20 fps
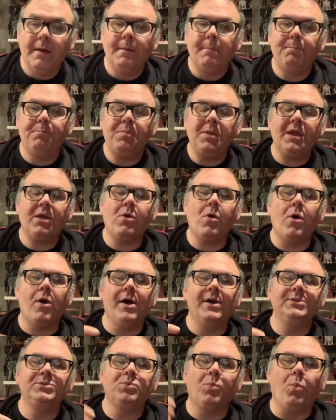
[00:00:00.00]

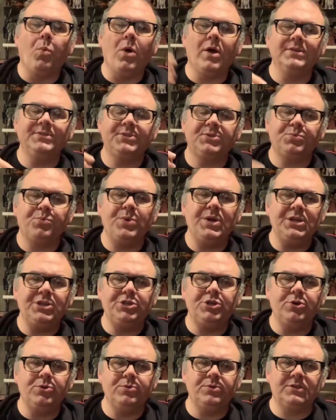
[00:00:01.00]
Because once we
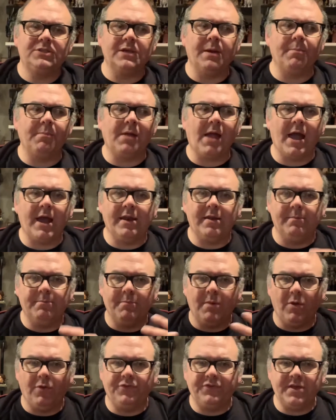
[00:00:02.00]
do some kind of
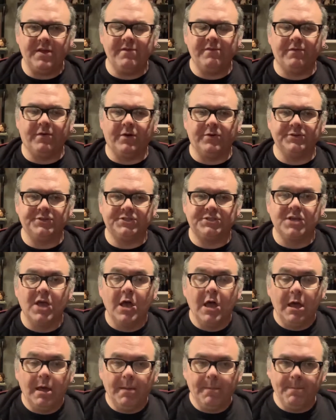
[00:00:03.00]
multiverse
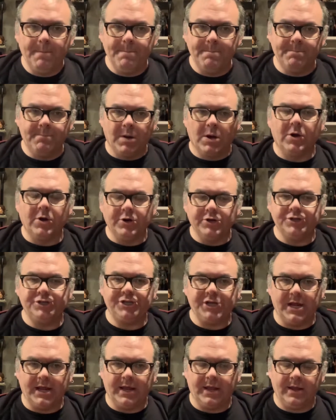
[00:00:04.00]

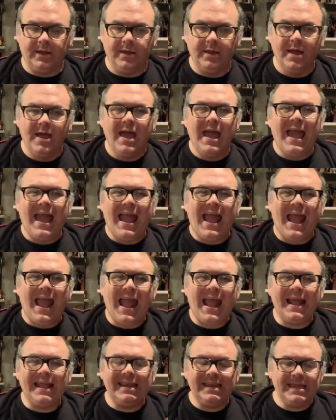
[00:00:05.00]
merging,
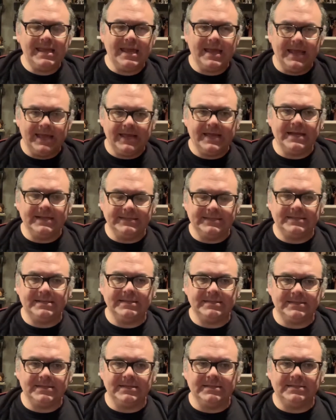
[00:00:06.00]
any
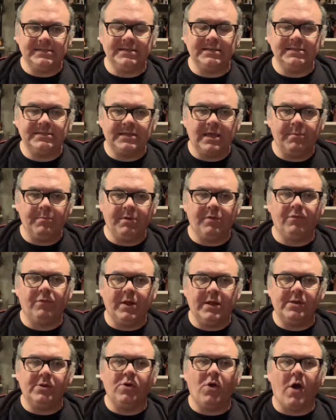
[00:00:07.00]
inconsistencies can be
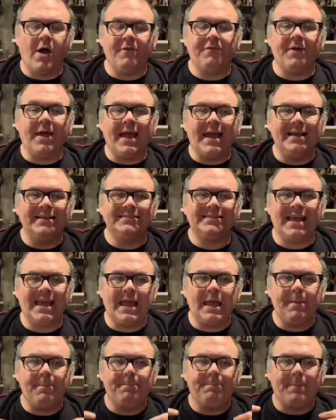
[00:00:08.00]
written off as
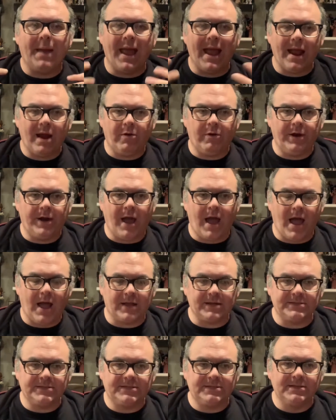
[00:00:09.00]
a
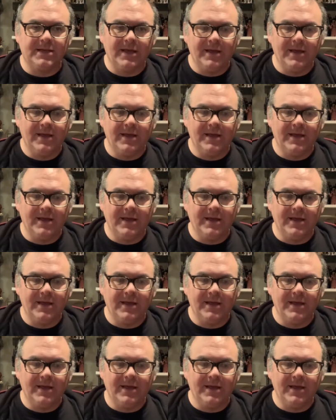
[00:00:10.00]
paradox.